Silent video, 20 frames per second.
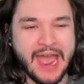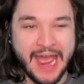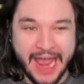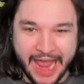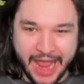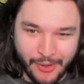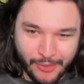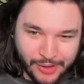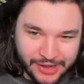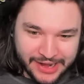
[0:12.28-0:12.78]

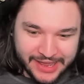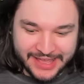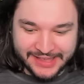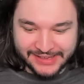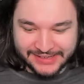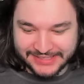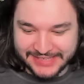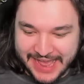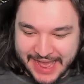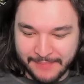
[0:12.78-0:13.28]
how can I
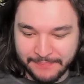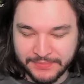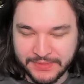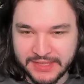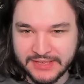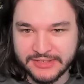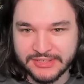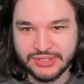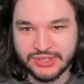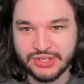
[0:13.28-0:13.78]
adapt
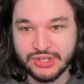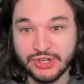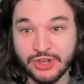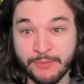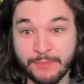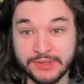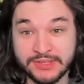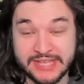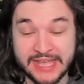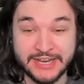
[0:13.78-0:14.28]
this
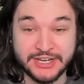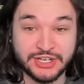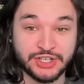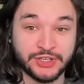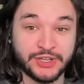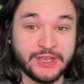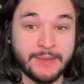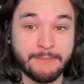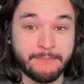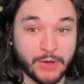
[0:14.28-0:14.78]
to
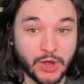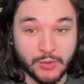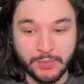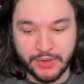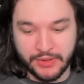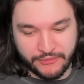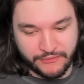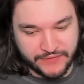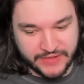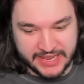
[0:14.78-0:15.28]
potentially
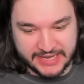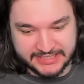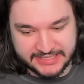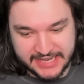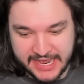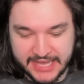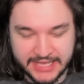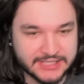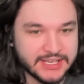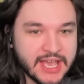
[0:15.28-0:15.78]
Boba Fett?
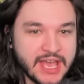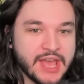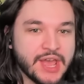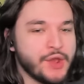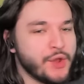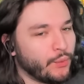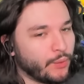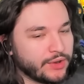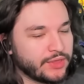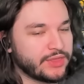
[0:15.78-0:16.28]
As
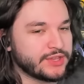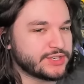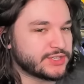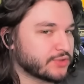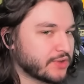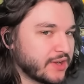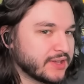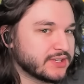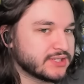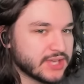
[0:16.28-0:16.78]
one of the
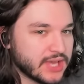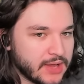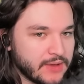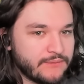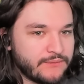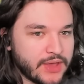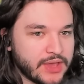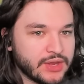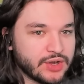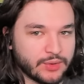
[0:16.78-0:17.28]
strengths
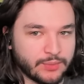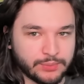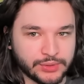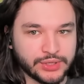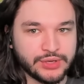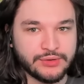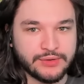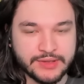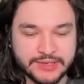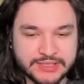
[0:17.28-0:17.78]
of Vader
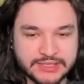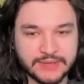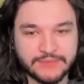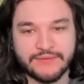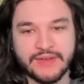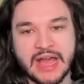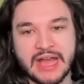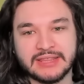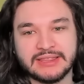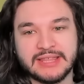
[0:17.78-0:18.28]
Blue is the
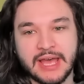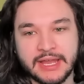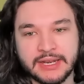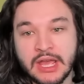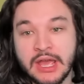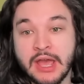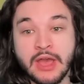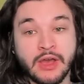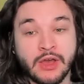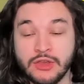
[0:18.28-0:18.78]
fact
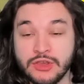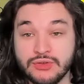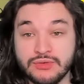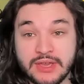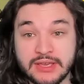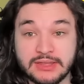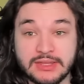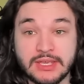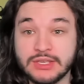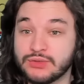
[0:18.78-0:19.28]
that you
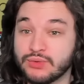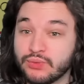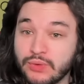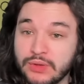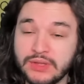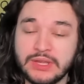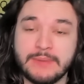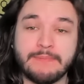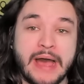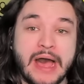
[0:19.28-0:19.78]
get this
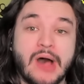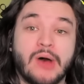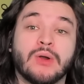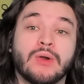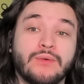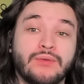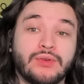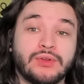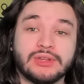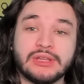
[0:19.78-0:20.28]
really
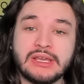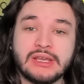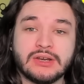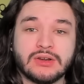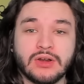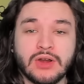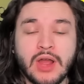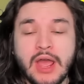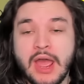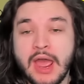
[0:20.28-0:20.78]
powerful
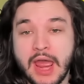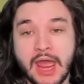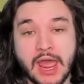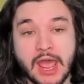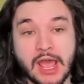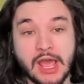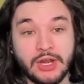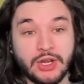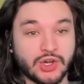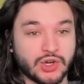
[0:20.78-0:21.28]
leader
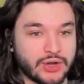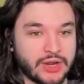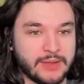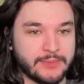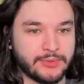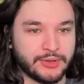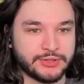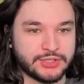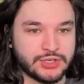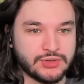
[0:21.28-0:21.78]
and you're
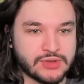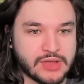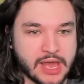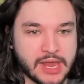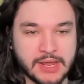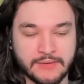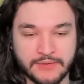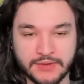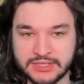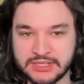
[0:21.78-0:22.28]
able to
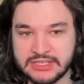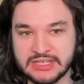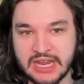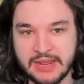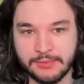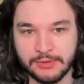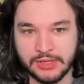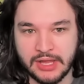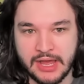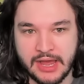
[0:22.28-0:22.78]
kind of
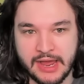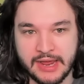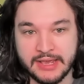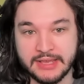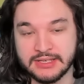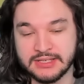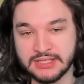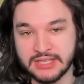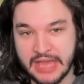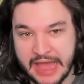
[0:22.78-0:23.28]

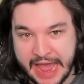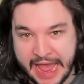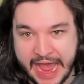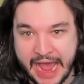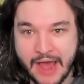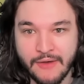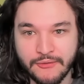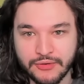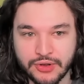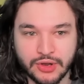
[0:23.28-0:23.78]
stabilize
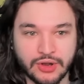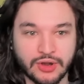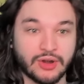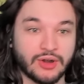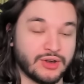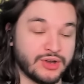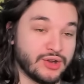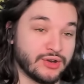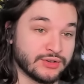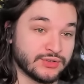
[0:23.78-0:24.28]

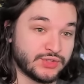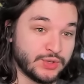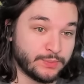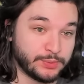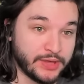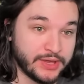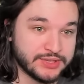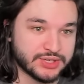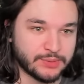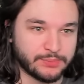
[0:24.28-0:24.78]
after your
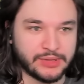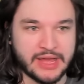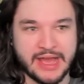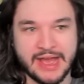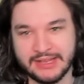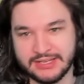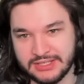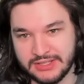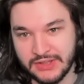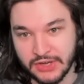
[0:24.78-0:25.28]
super laser
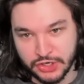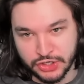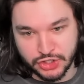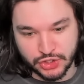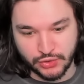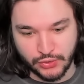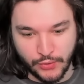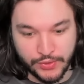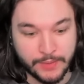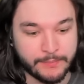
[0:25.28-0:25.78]
blast and then
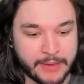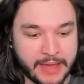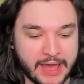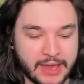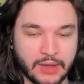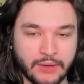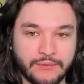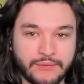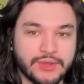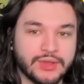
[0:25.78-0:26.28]
control the
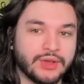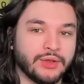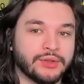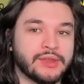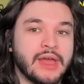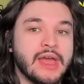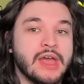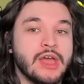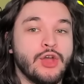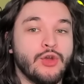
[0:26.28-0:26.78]

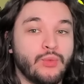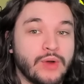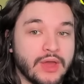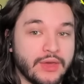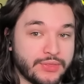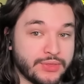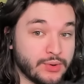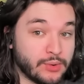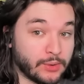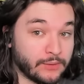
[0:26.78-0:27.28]
battlefield
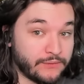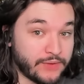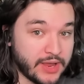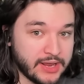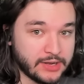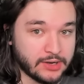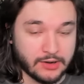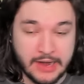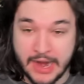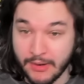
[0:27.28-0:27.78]
with your
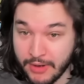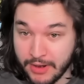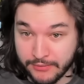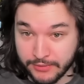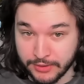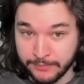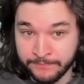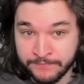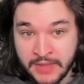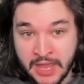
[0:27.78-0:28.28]
Vader.
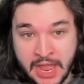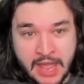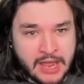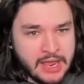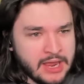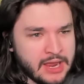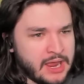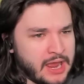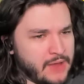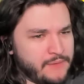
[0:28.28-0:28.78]
However,
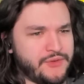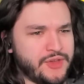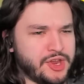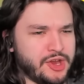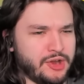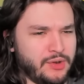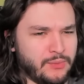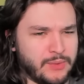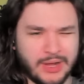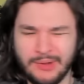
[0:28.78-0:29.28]
I
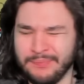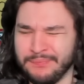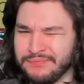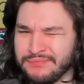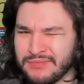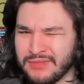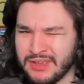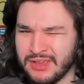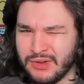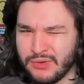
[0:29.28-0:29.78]
figured, well,
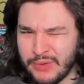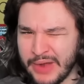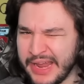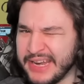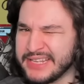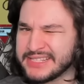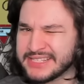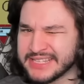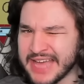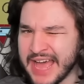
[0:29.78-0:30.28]

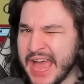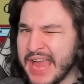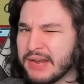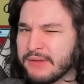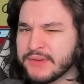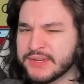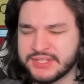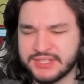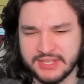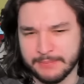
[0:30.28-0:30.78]
red is kind
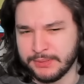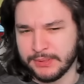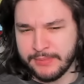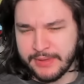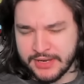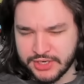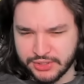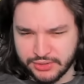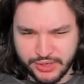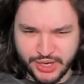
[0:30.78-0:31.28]
of a
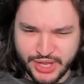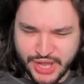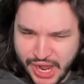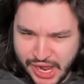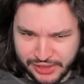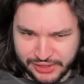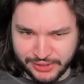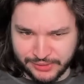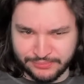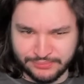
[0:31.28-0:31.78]
supplementary
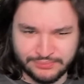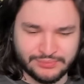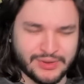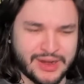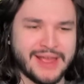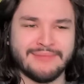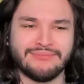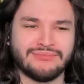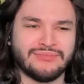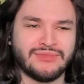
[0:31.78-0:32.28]
color,
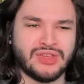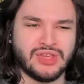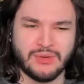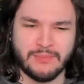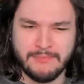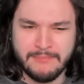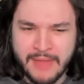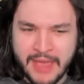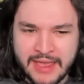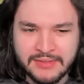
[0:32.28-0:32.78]
right? You're
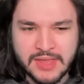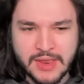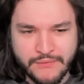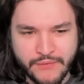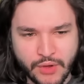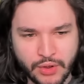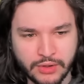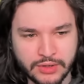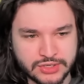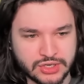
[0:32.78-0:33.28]
mainly
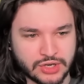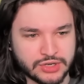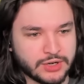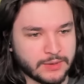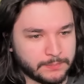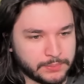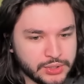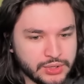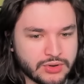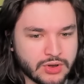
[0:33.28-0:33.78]
focused on
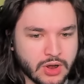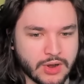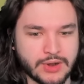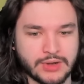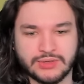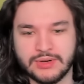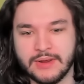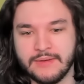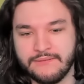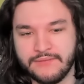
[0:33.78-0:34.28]
your blue
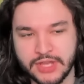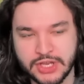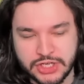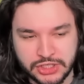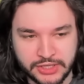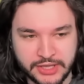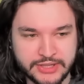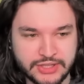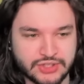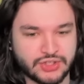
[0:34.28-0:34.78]
cards, right?
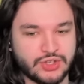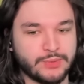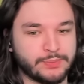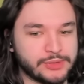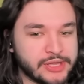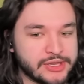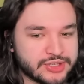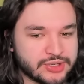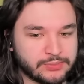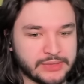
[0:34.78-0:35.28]
Vigilance,
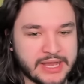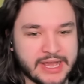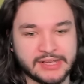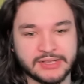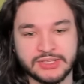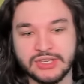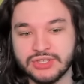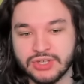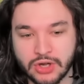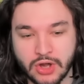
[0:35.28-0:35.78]
Super Laser
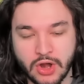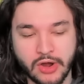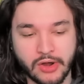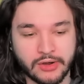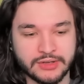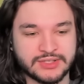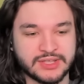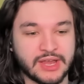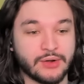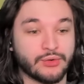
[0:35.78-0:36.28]
Blast, these are
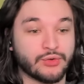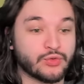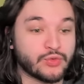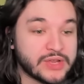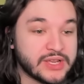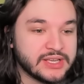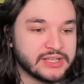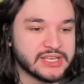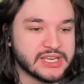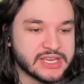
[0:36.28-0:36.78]
cards that
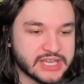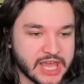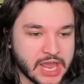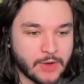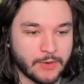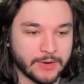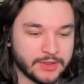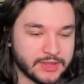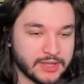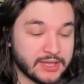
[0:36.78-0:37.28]
really
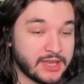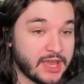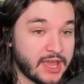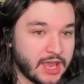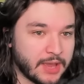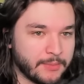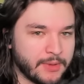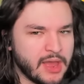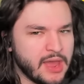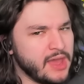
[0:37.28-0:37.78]
carry the
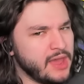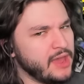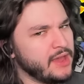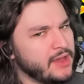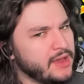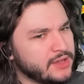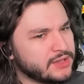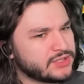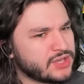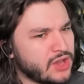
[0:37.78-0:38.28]
game.
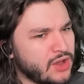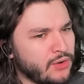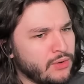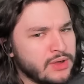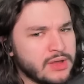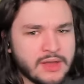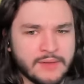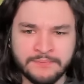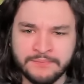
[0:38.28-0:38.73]
So